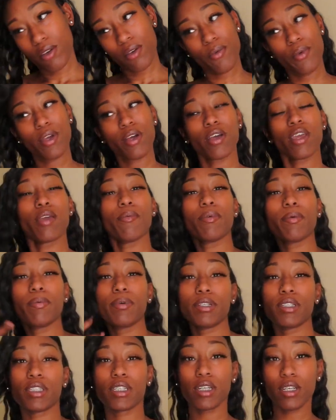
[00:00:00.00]
we're going to keep it
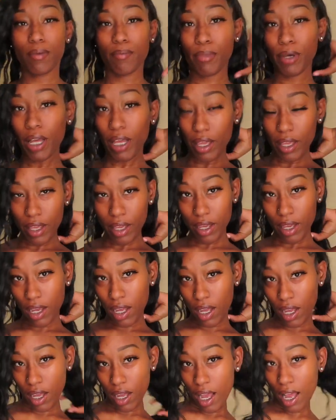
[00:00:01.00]
pushing. But
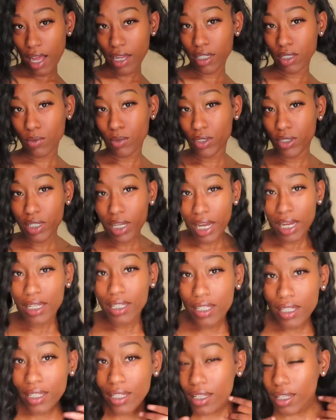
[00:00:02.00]
I just want you guys
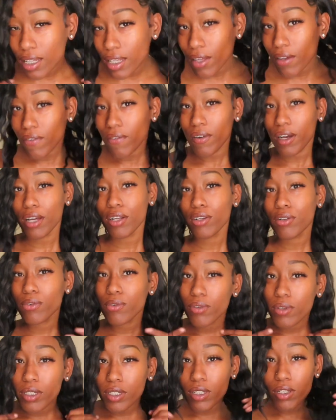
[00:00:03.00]
to see the final
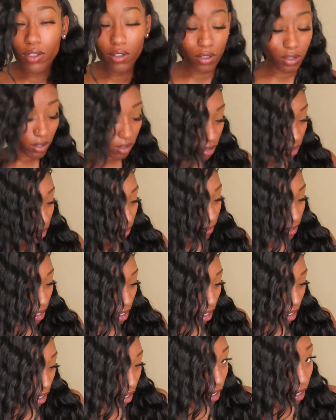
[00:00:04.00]
results of the
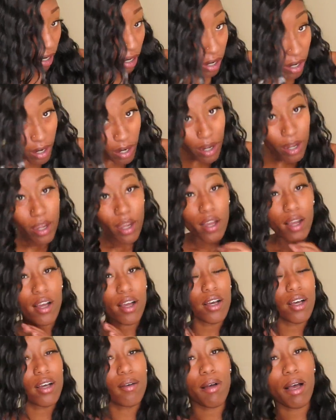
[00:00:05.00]
hair.
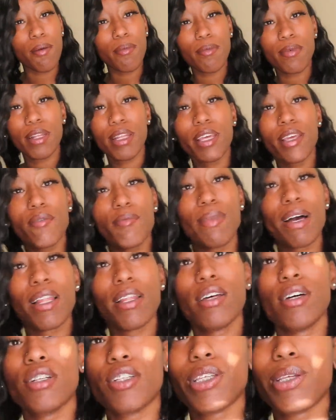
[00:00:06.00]
Um, I'm going to leave my
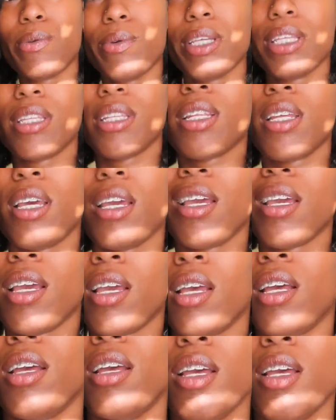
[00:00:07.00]
little twist in